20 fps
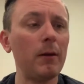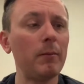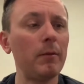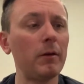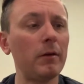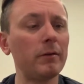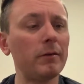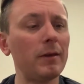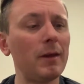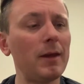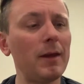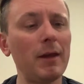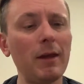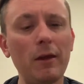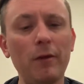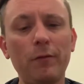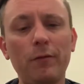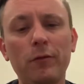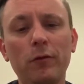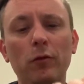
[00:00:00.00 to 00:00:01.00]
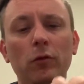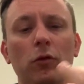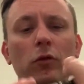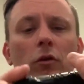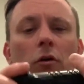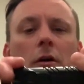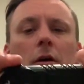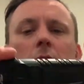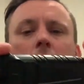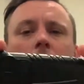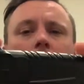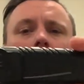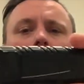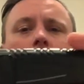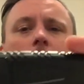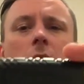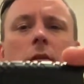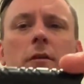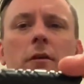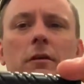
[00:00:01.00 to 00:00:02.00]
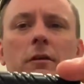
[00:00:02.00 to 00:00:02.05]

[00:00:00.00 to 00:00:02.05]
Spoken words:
Because if you look, the